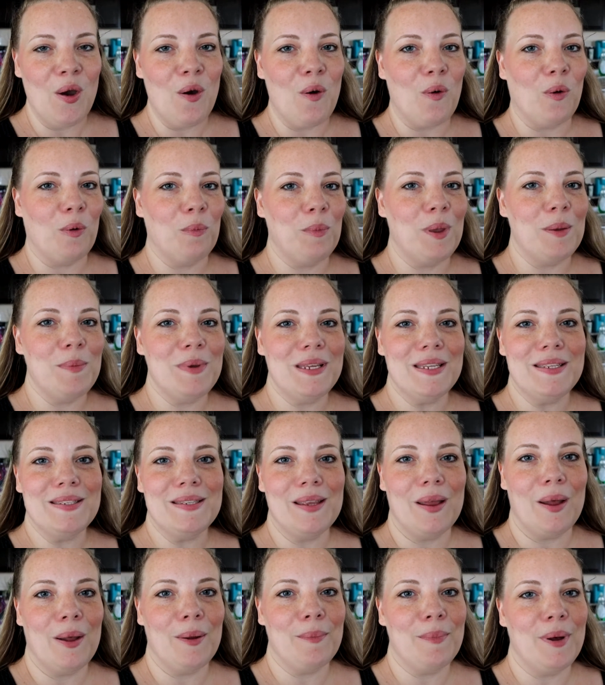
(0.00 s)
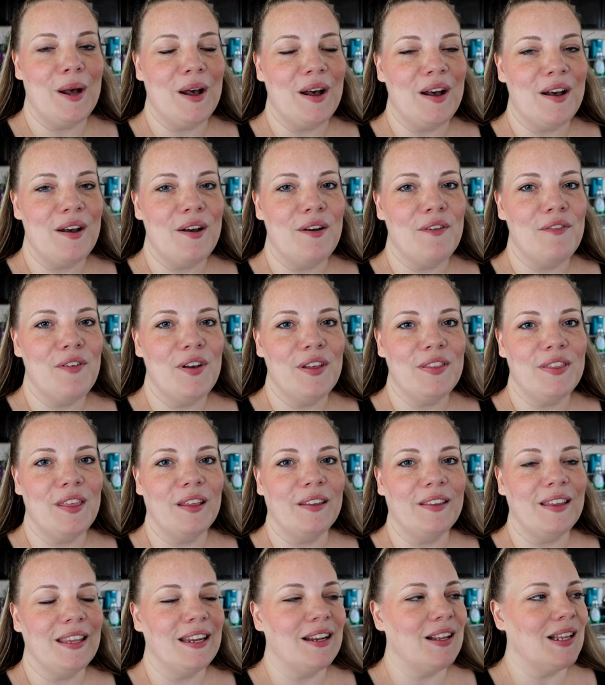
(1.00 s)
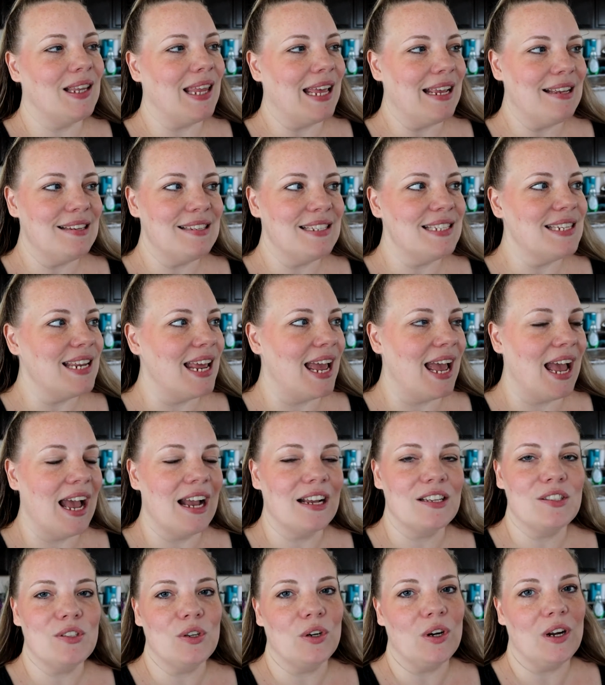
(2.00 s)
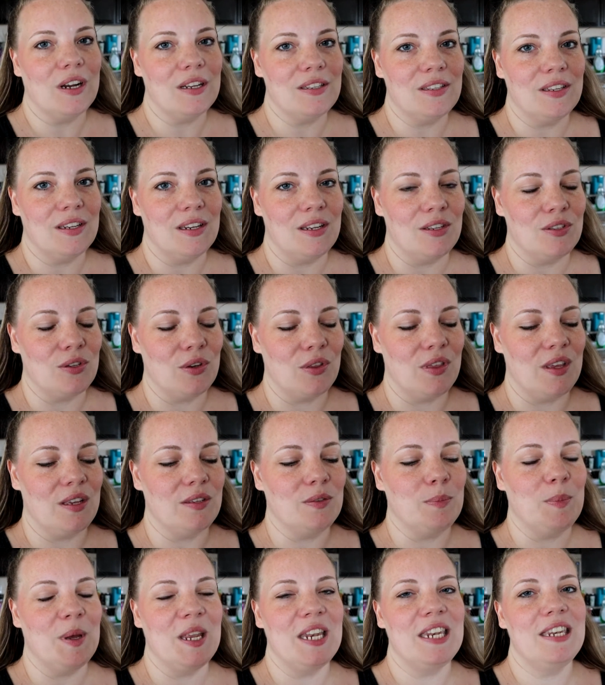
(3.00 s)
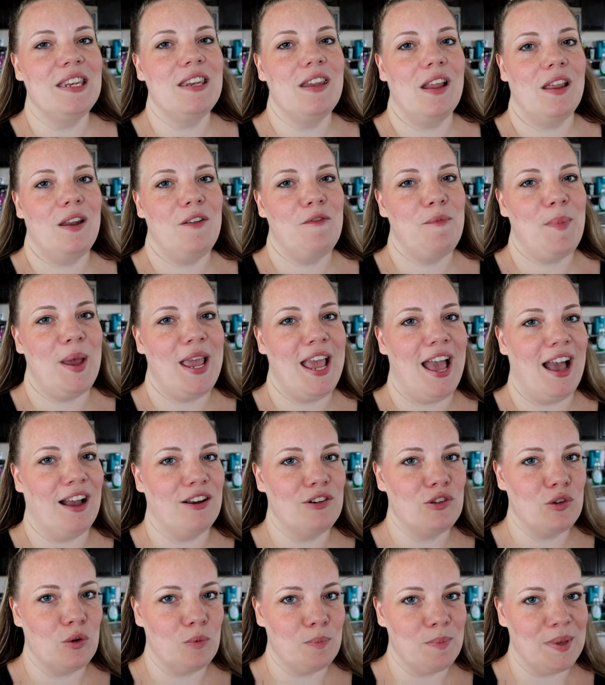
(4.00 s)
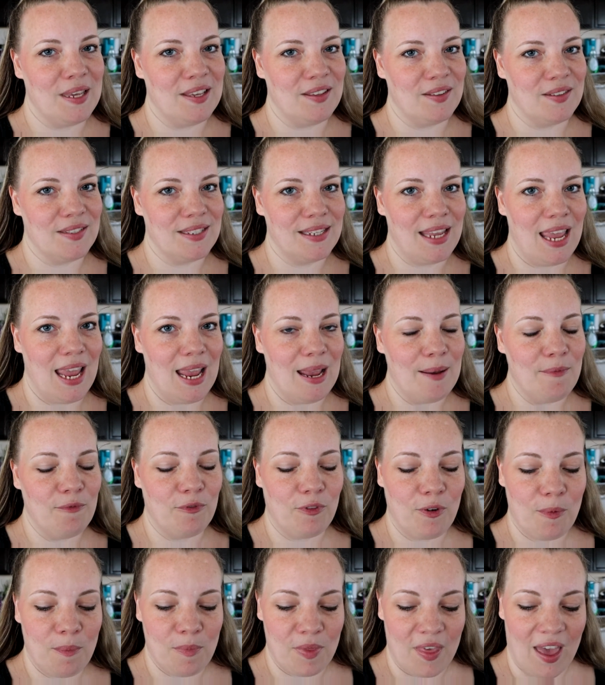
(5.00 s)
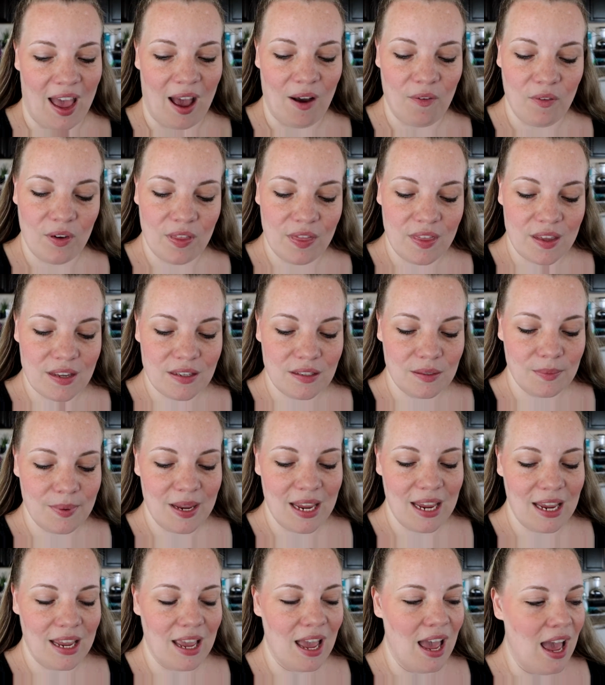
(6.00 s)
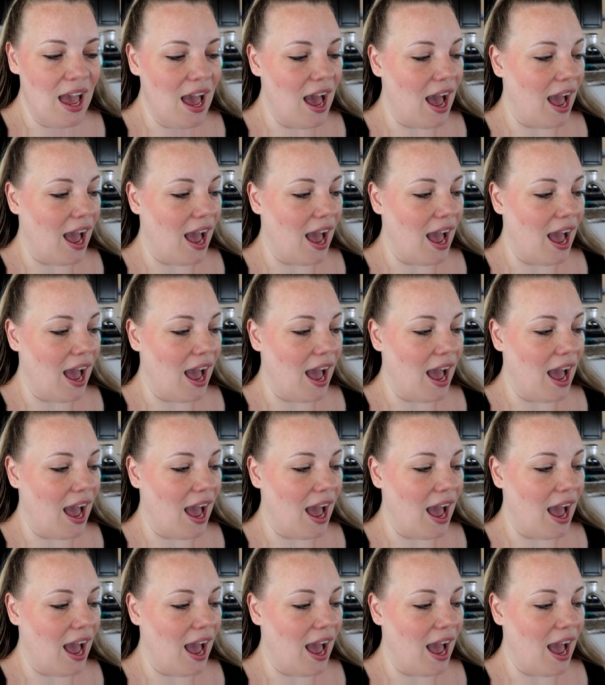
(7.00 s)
or maybe some of the little like snacks or odds and ends or things, but none of my actual meals came from that one this week.